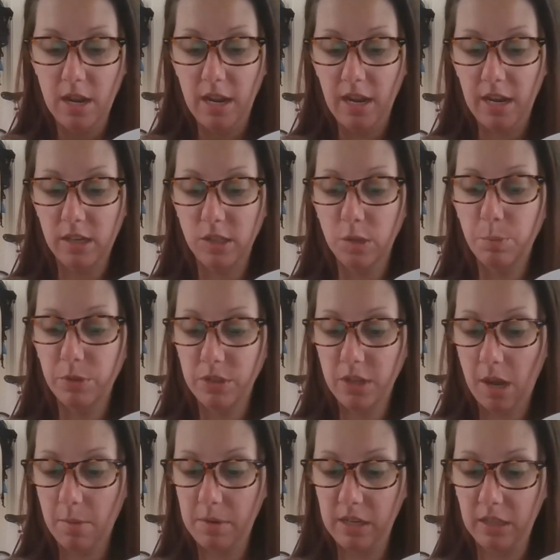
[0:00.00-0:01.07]
into
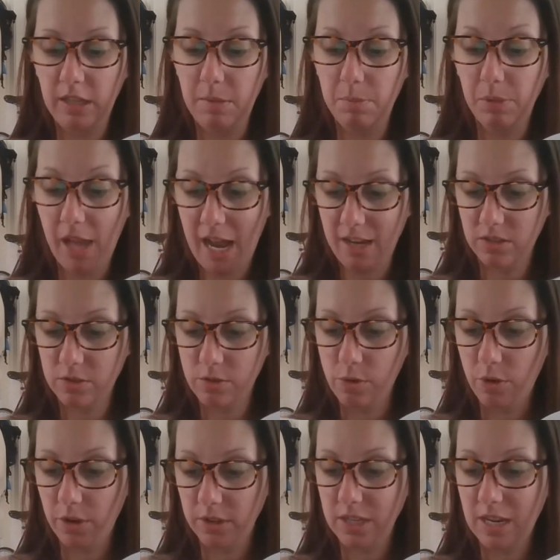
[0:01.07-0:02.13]
predominantly black
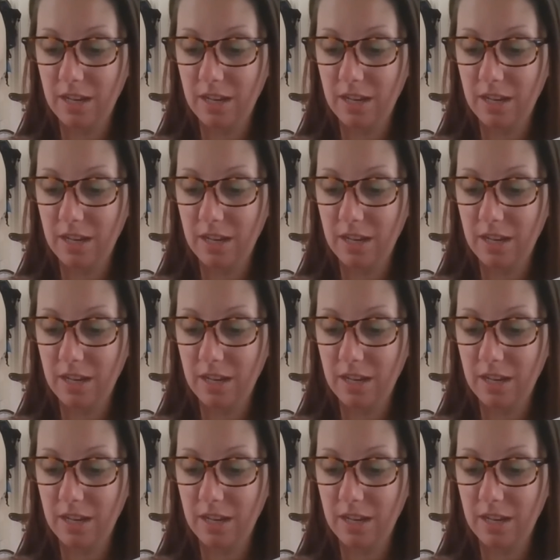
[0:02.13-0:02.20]
schools.